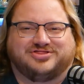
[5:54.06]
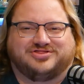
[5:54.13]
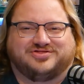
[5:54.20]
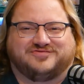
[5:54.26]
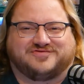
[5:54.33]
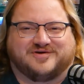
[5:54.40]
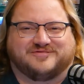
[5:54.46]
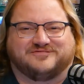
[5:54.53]

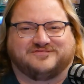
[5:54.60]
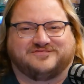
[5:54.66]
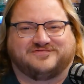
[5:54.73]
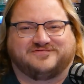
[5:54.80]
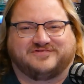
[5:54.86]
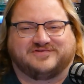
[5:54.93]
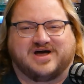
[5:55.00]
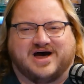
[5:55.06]
from
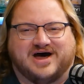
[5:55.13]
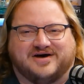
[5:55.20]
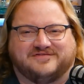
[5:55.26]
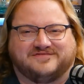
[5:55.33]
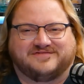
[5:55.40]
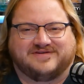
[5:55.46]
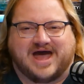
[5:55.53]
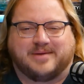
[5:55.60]
uh
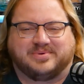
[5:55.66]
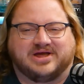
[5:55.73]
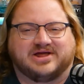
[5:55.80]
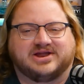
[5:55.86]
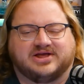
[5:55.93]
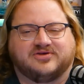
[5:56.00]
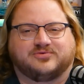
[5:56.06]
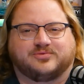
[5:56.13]
the happy
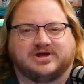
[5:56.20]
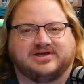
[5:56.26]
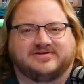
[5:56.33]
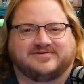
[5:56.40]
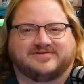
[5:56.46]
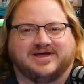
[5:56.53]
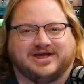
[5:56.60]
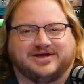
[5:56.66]
endings where
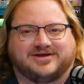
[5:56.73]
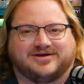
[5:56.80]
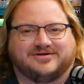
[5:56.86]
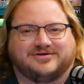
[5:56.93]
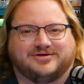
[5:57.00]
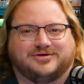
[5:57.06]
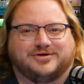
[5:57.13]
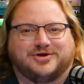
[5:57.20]
he's
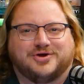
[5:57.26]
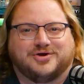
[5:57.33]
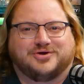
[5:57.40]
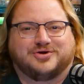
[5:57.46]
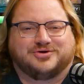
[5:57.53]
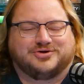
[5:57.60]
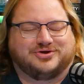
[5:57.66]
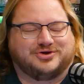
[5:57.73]
like
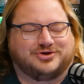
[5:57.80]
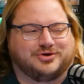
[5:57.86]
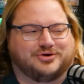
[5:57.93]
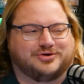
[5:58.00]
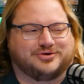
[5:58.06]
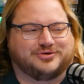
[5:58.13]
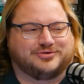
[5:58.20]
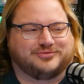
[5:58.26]

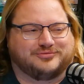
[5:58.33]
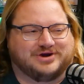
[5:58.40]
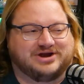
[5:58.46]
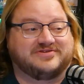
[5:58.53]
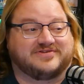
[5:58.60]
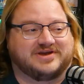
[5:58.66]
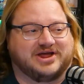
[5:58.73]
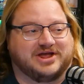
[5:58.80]
your
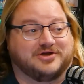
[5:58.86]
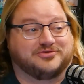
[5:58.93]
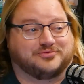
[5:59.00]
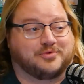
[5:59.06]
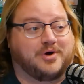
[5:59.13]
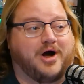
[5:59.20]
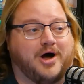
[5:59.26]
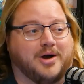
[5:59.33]
reasoning is
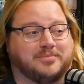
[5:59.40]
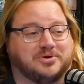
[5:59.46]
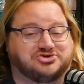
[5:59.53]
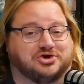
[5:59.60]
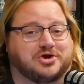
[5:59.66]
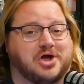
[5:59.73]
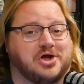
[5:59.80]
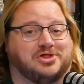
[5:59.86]
wrong but
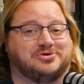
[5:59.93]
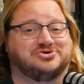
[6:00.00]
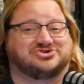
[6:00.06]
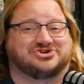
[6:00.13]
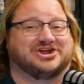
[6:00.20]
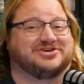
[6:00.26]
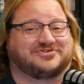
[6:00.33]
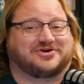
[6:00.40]
your
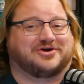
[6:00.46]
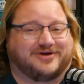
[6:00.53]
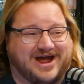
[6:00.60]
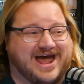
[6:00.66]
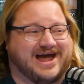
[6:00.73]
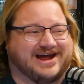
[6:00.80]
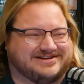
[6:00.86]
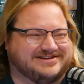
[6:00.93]
conclusion is, is,
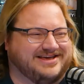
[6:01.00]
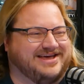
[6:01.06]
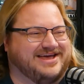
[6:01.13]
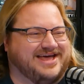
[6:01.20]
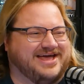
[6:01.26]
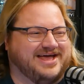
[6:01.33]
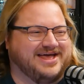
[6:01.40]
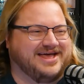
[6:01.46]
correct,
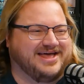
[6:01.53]
correct.